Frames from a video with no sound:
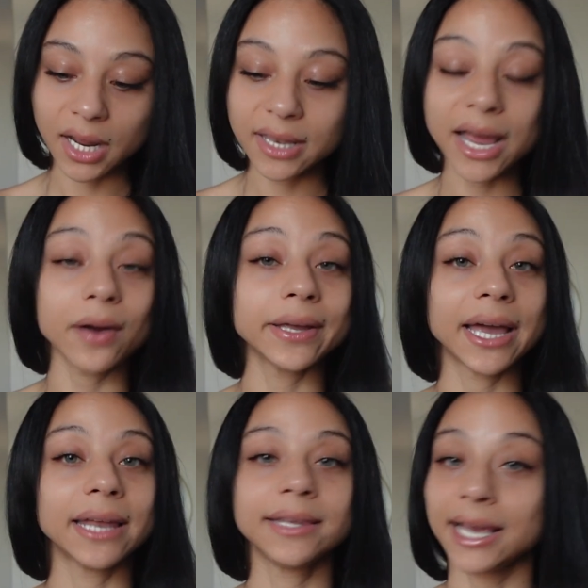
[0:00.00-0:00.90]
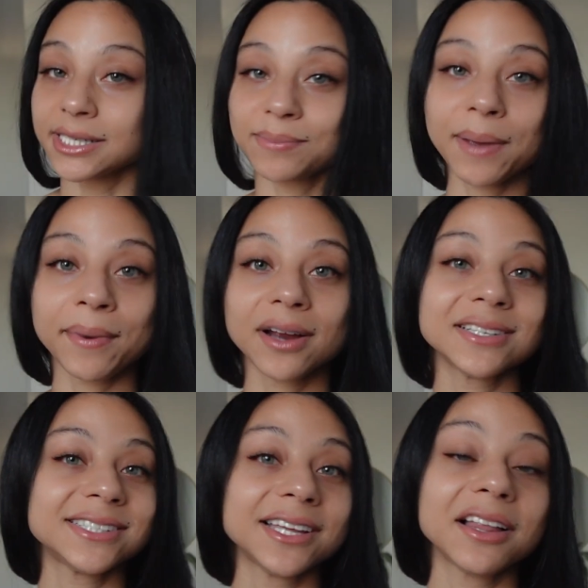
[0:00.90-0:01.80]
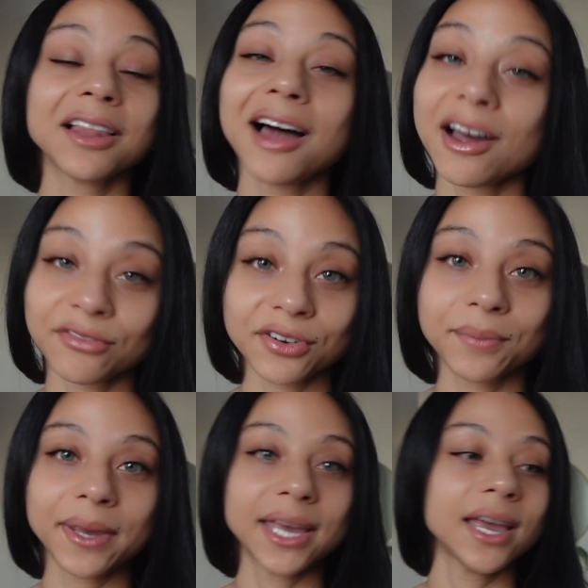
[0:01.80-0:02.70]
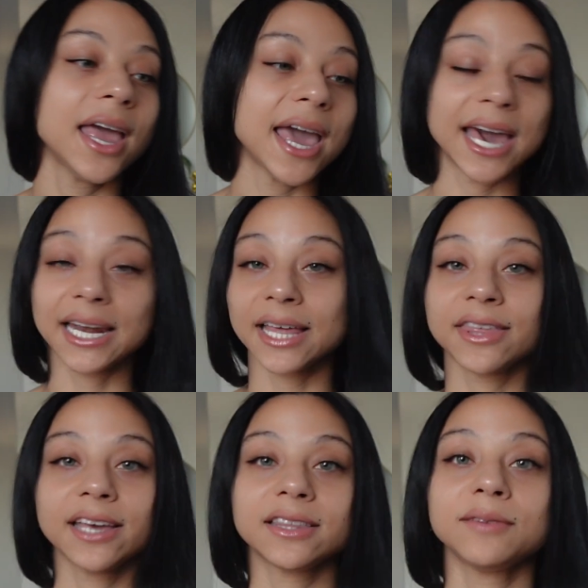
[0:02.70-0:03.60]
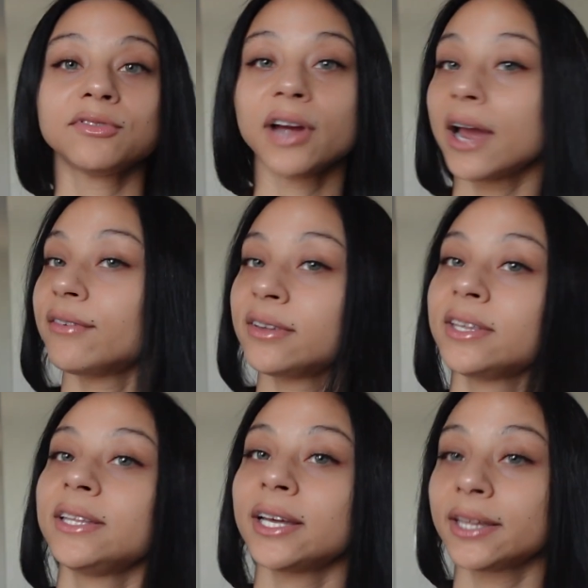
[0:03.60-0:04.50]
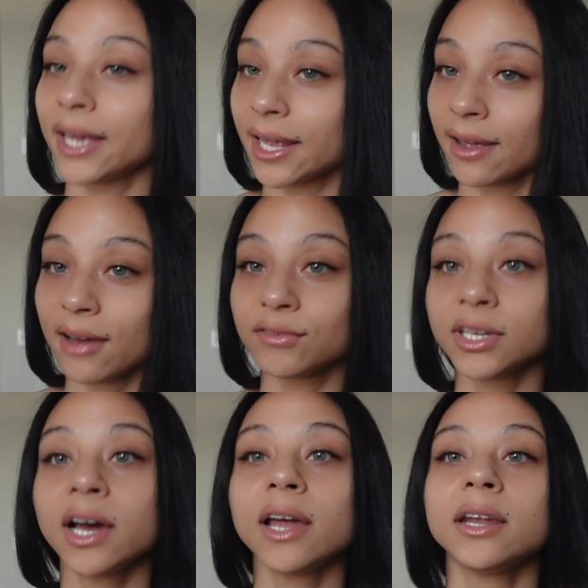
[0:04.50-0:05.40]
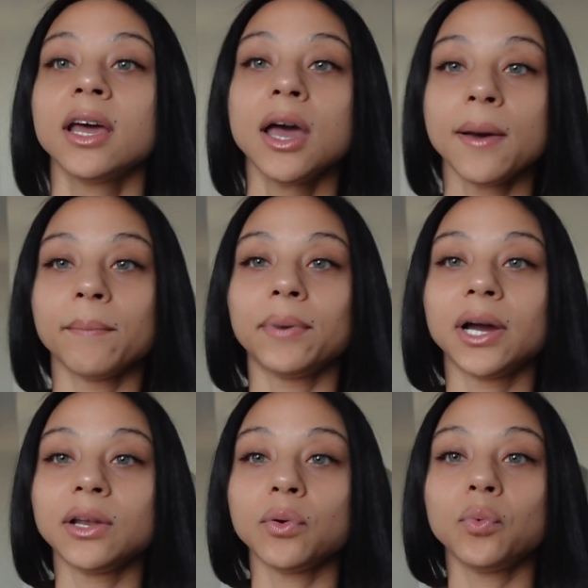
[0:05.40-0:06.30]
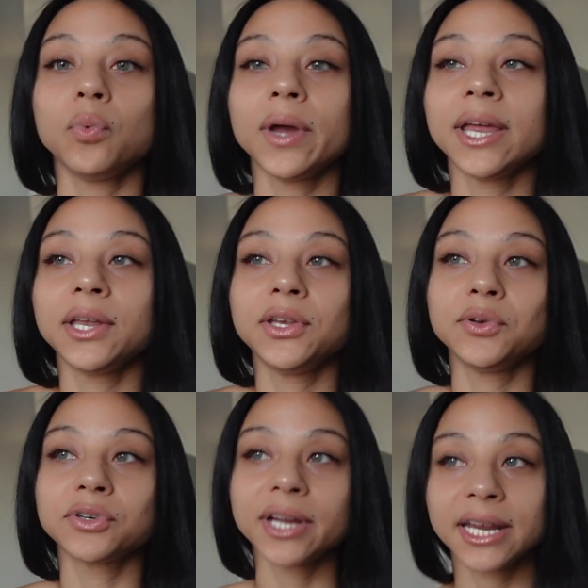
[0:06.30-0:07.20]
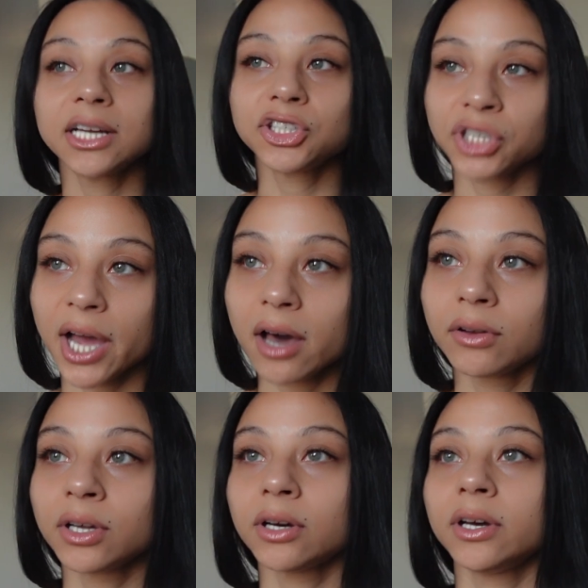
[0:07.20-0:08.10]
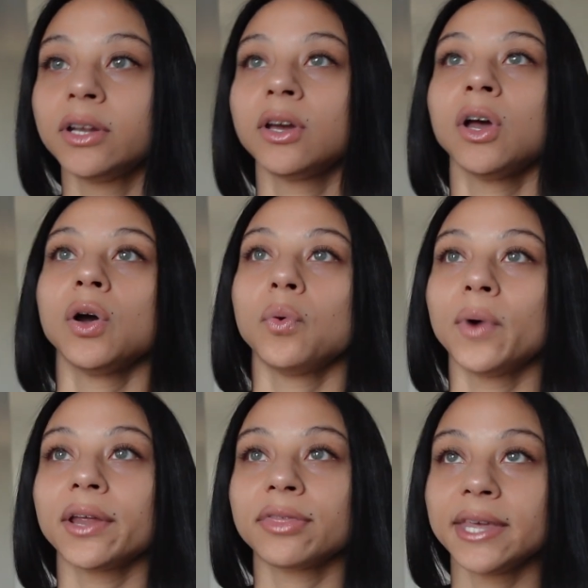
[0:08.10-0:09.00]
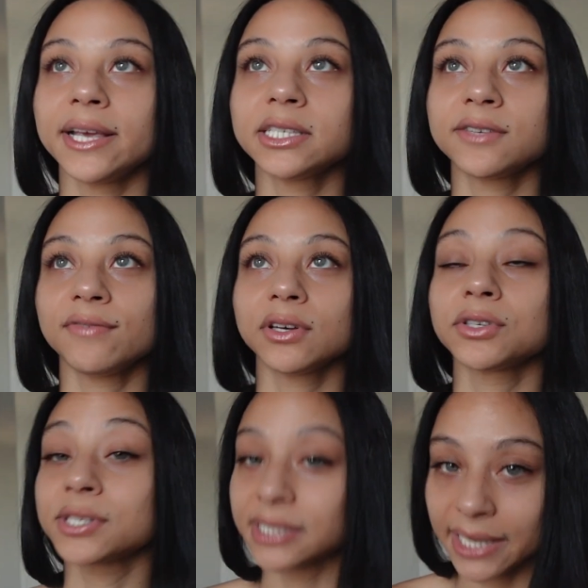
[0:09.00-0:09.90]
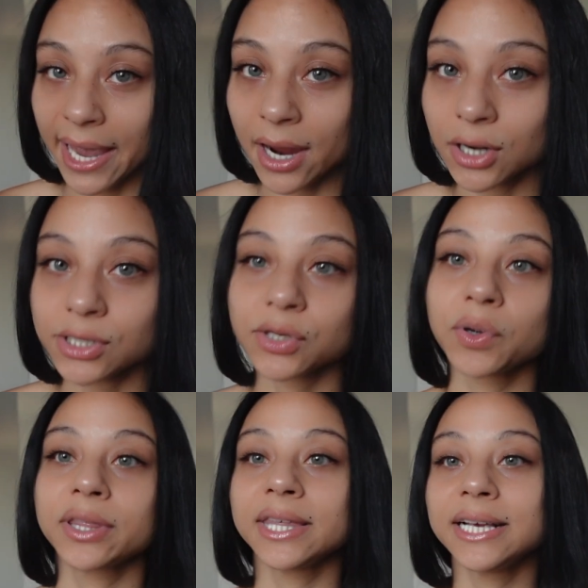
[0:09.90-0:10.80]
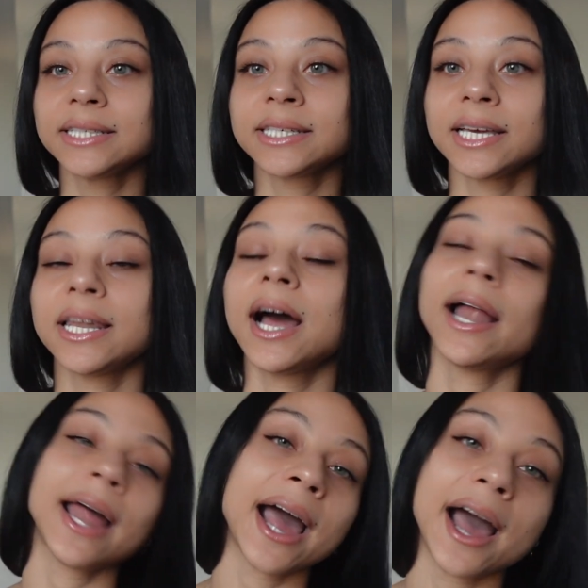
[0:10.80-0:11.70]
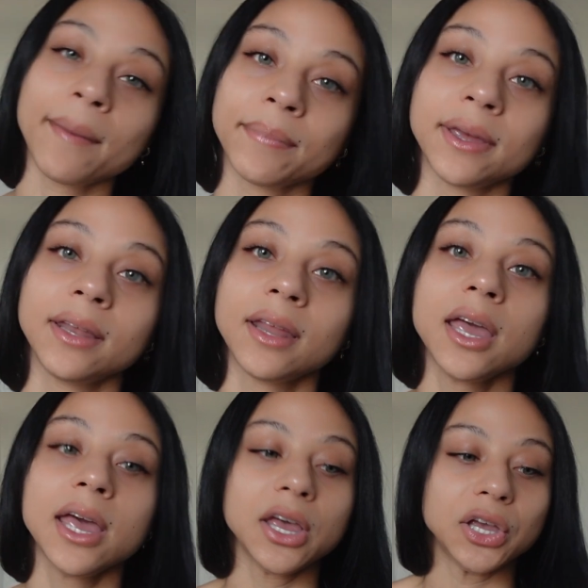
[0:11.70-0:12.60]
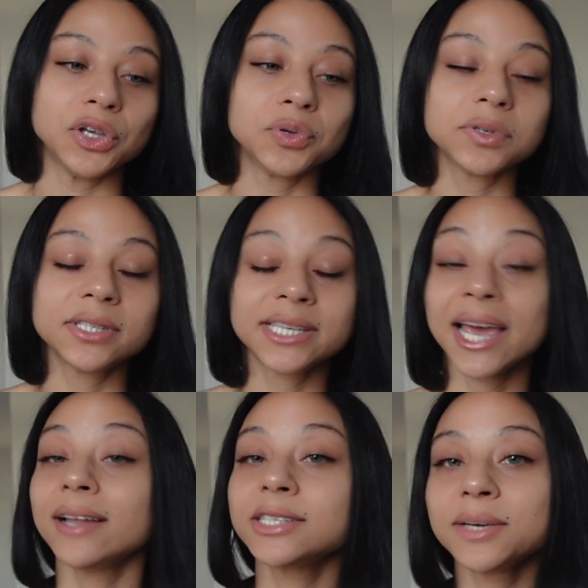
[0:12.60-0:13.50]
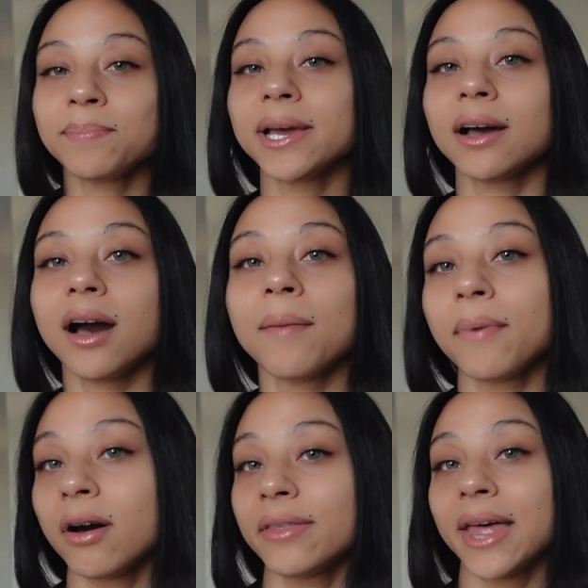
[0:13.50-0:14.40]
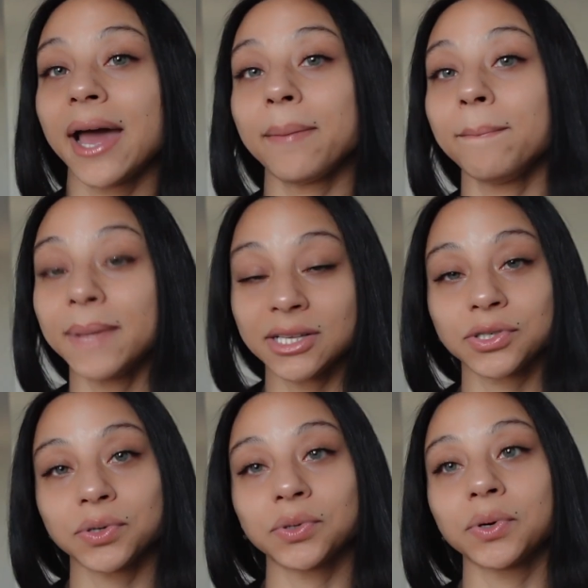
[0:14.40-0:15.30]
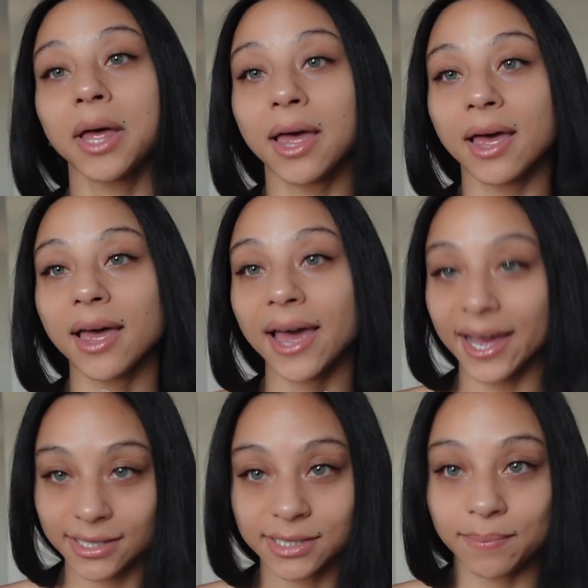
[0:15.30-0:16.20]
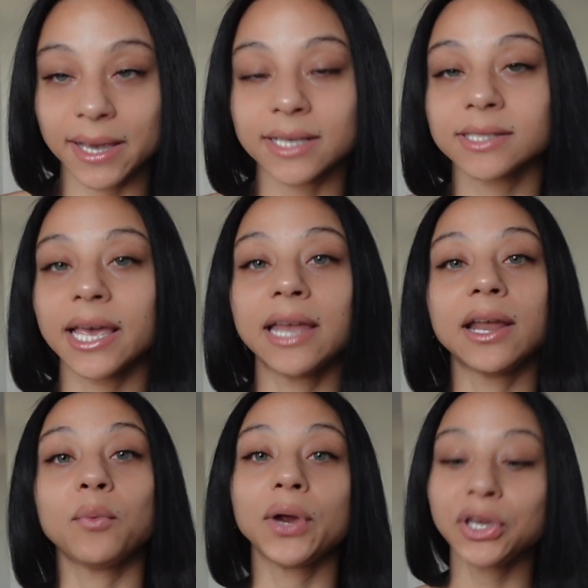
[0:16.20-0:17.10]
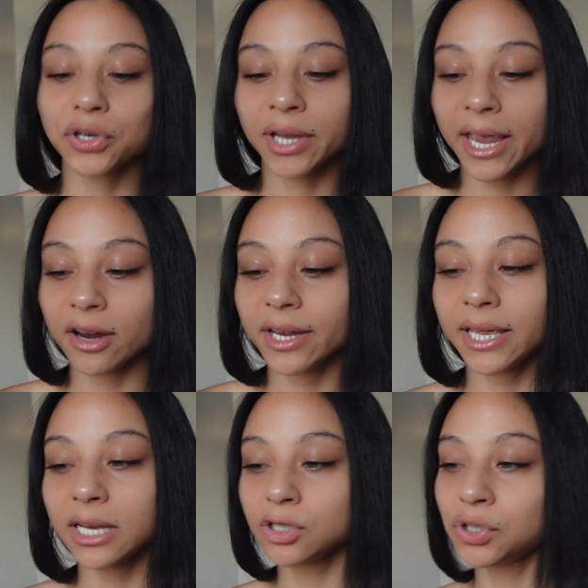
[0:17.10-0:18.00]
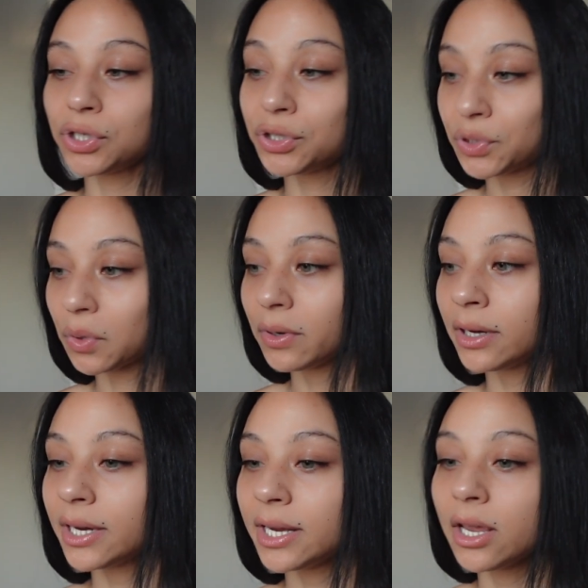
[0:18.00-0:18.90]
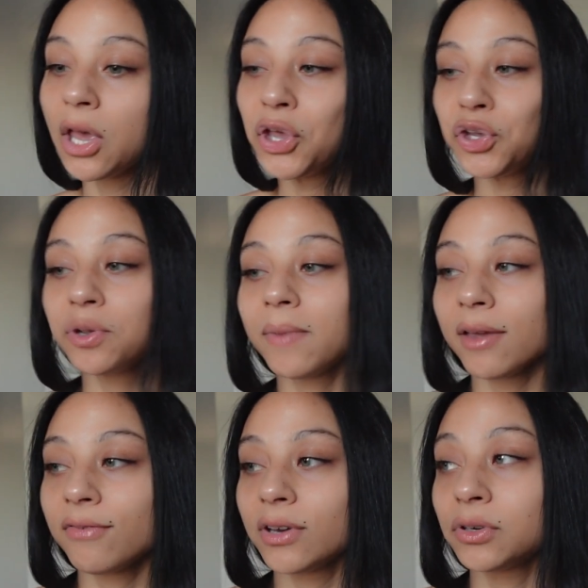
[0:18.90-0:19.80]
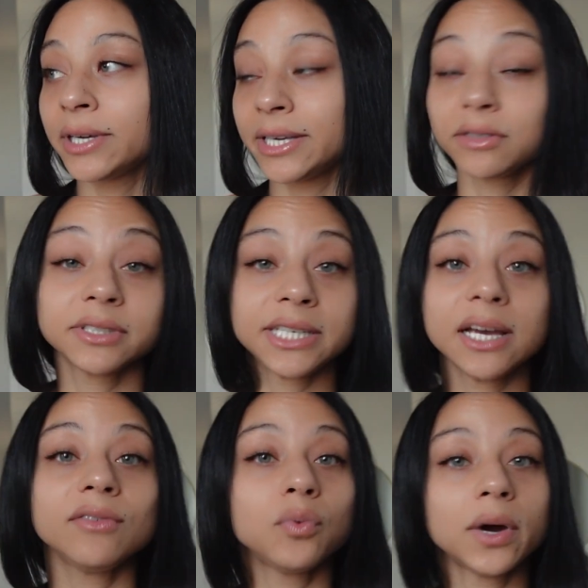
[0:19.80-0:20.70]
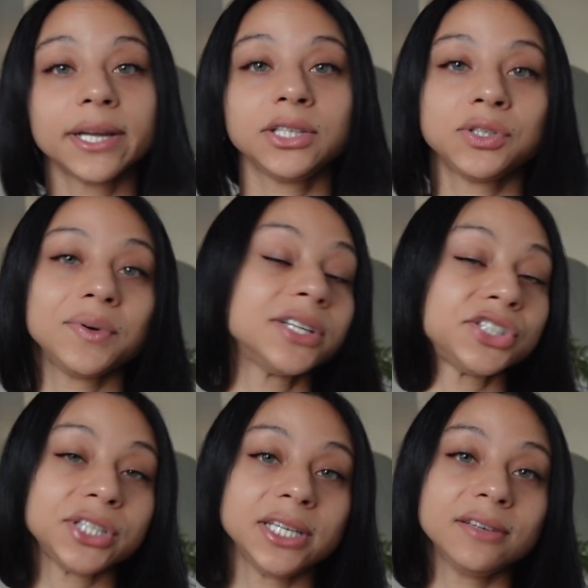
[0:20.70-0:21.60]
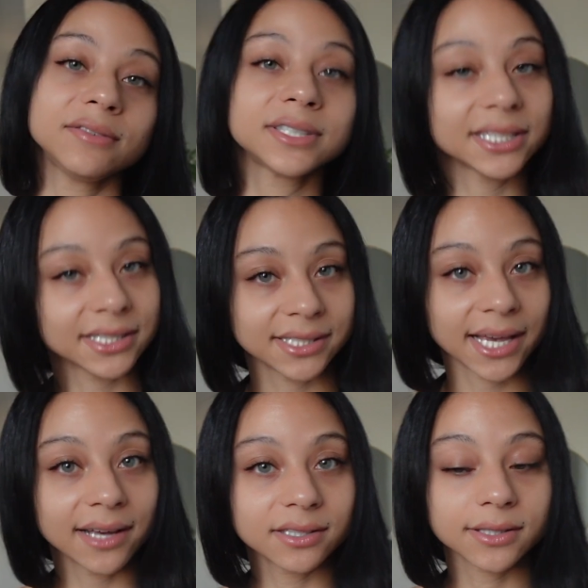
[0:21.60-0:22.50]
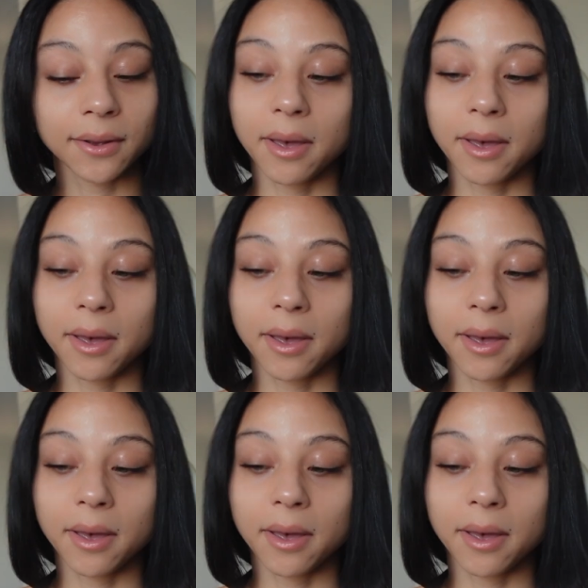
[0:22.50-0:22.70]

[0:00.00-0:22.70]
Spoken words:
Now again, yes, my parents did a lot for me, and I thank them for everything that they have done, but when you're in a childhood where things feel scarce or things cannot happen, you tend to pick up on that mental headspace. And when you're carrying it into your adulthood, you may feel guilty of wanting to achieve success.